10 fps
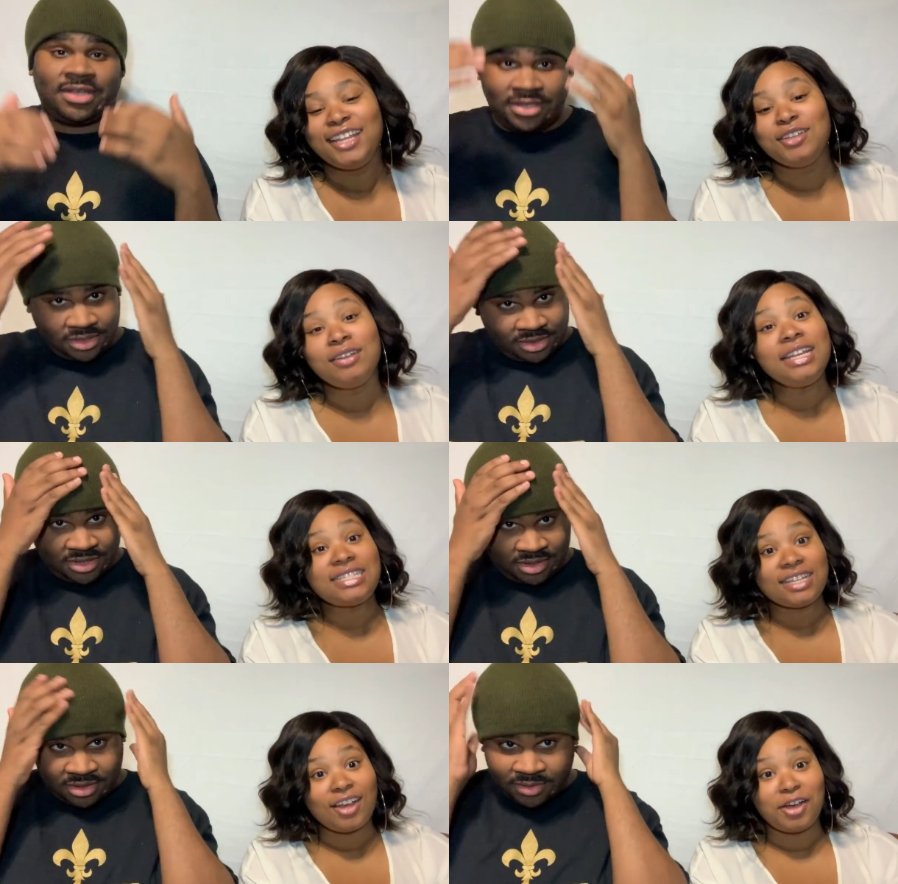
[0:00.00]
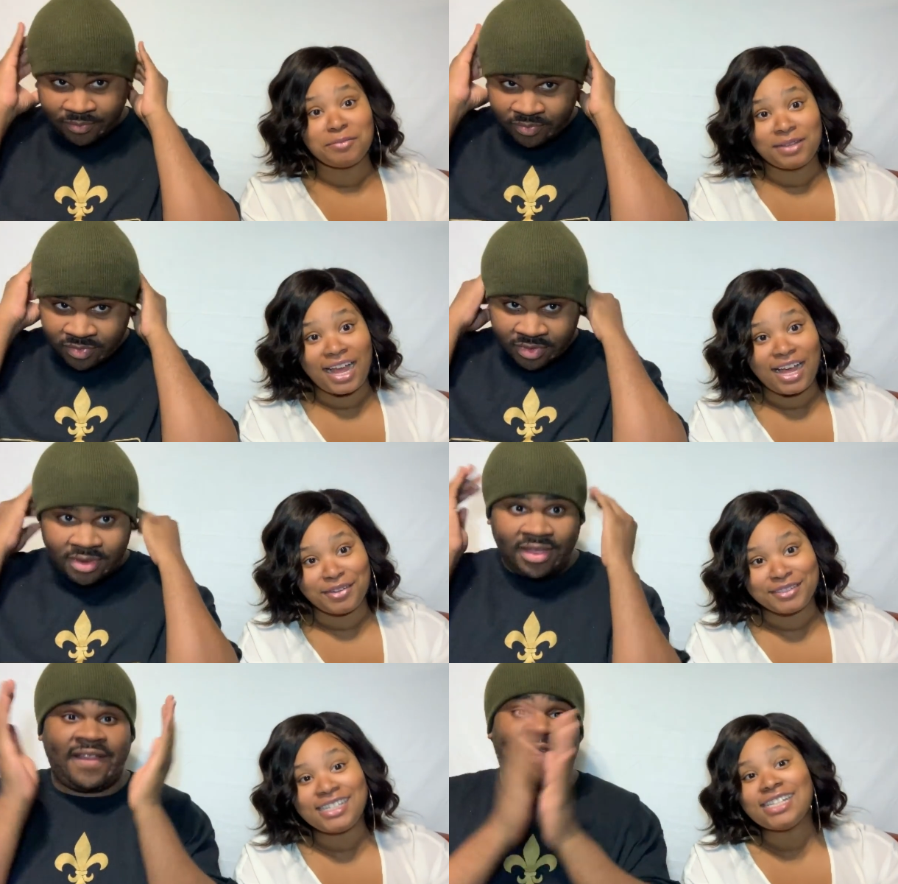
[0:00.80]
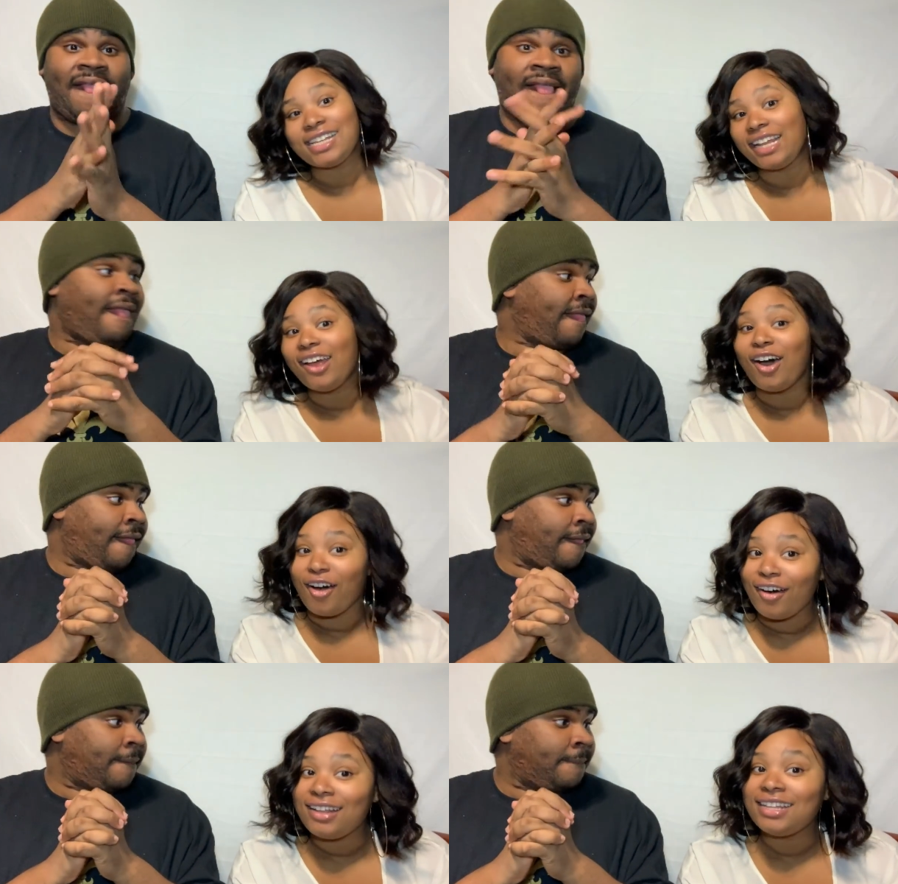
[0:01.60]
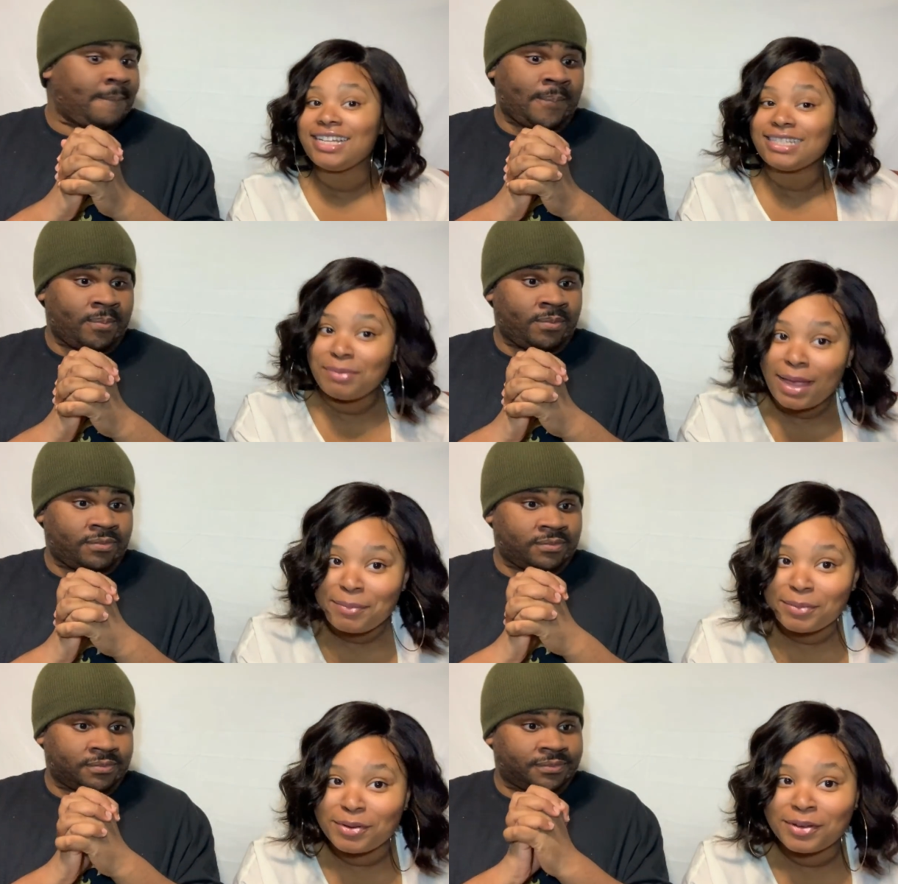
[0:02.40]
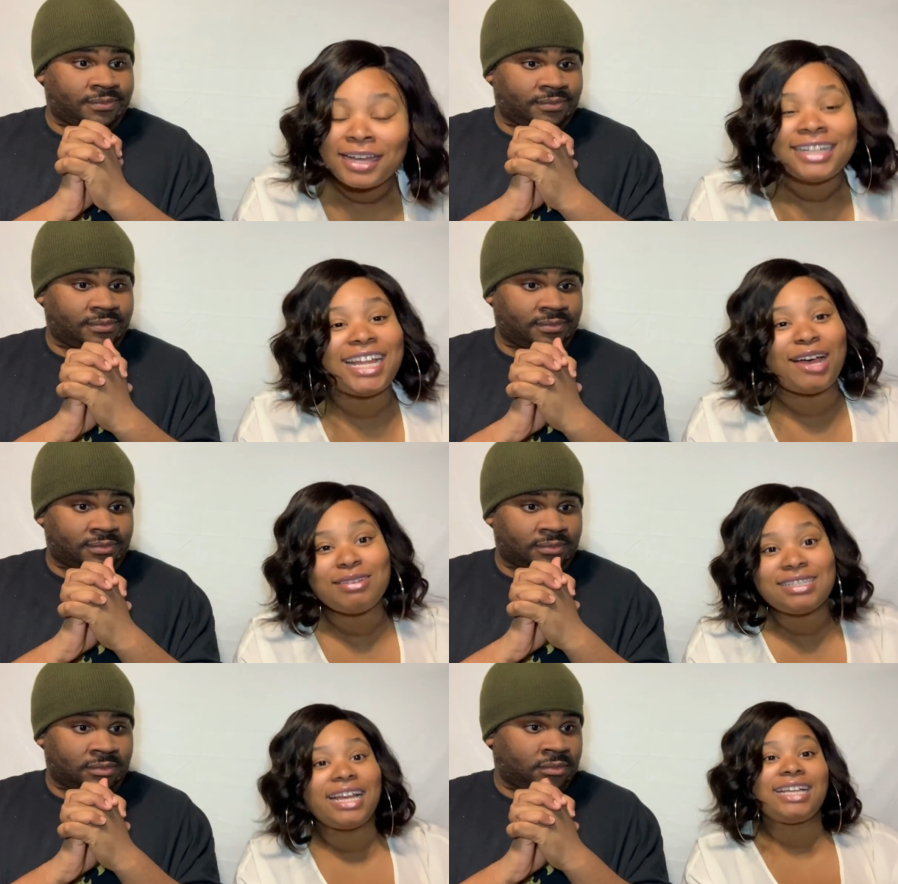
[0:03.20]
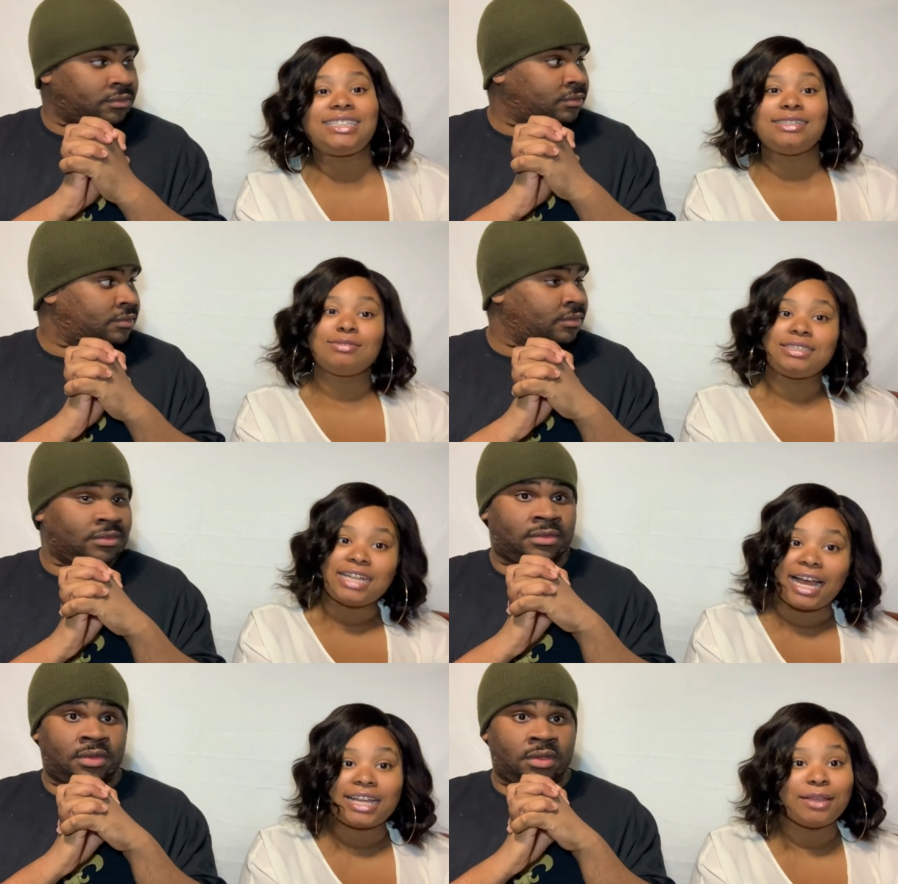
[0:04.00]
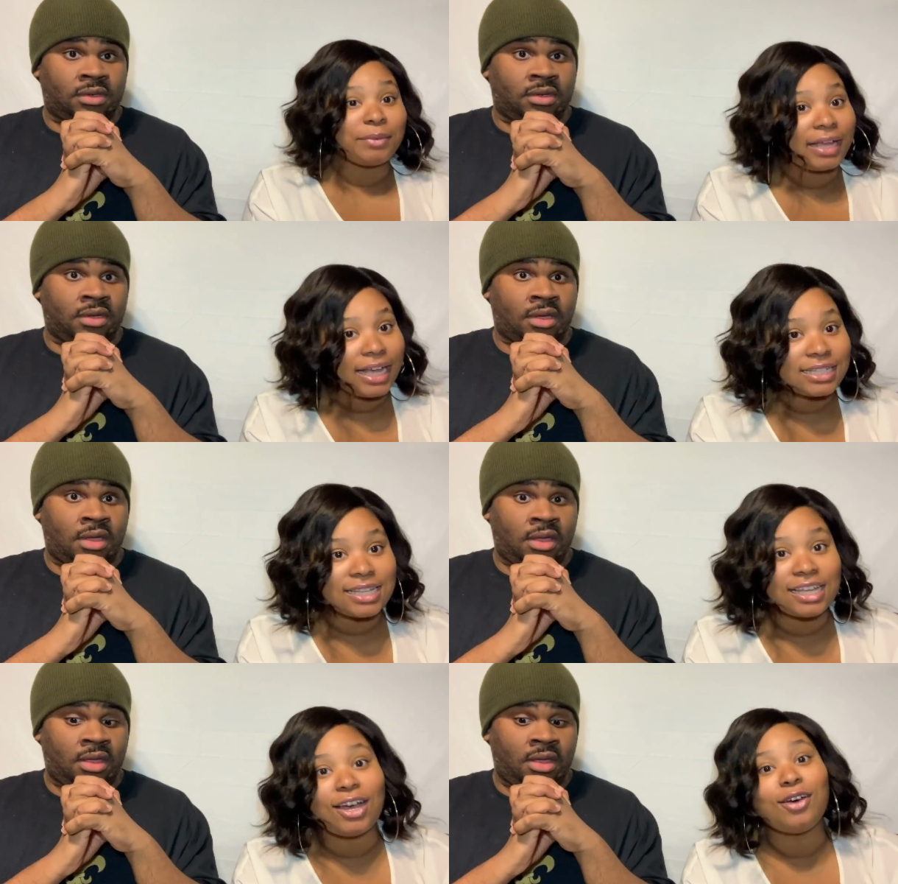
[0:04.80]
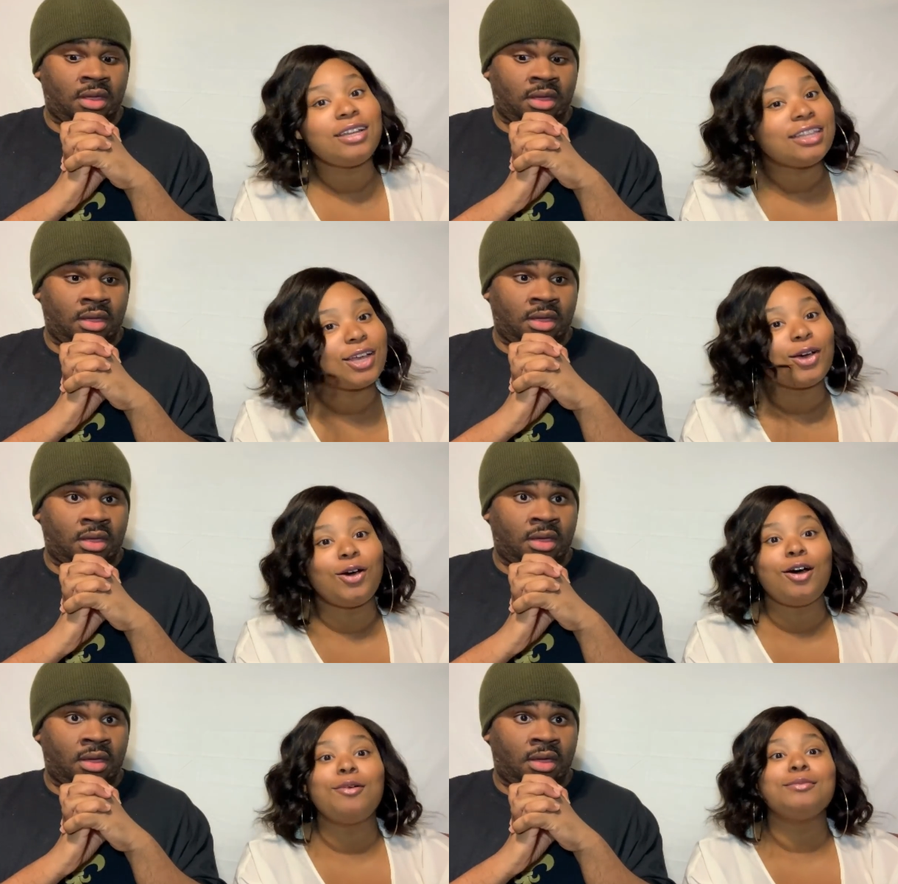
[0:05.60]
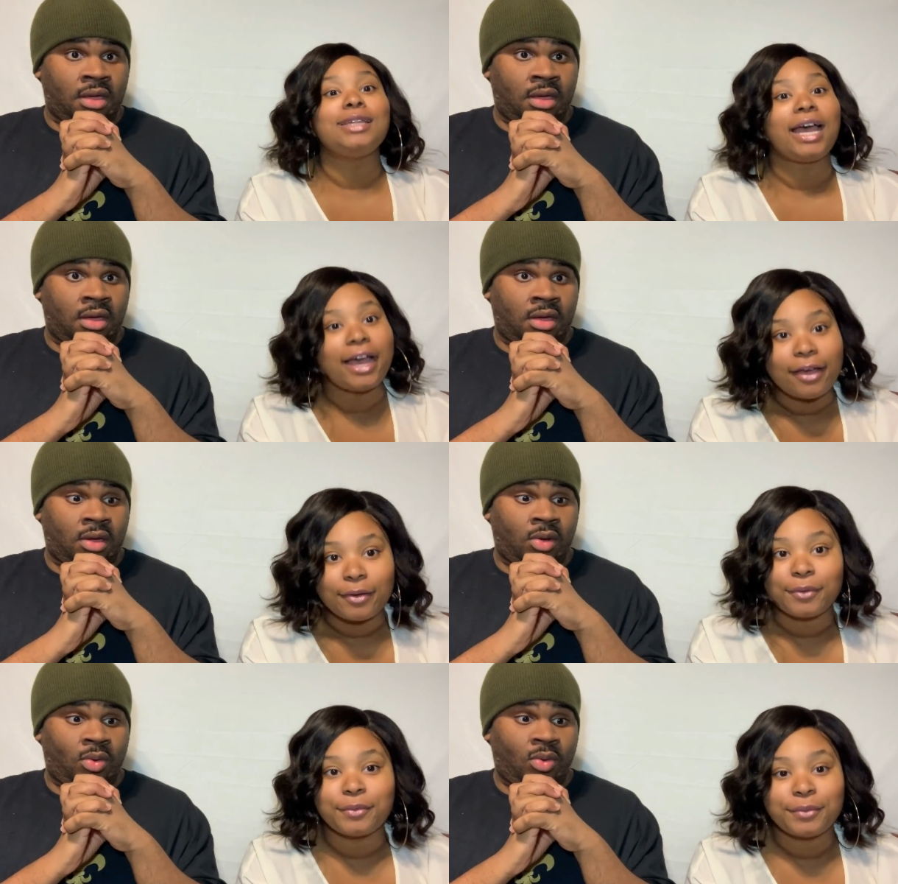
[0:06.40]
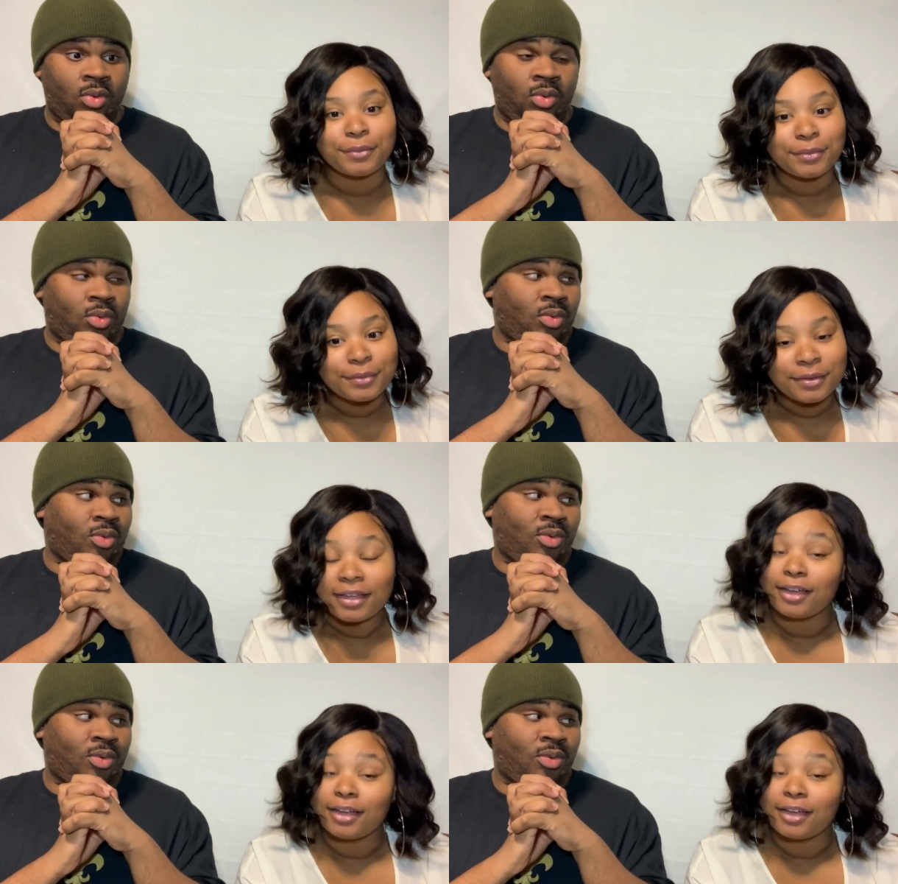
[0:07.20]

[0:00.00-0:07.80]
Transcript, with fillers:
Speaker 1: you need to calm down. She's telling all these people that was saying she was jocking Beyonce, y'all need to calm down. Ooh.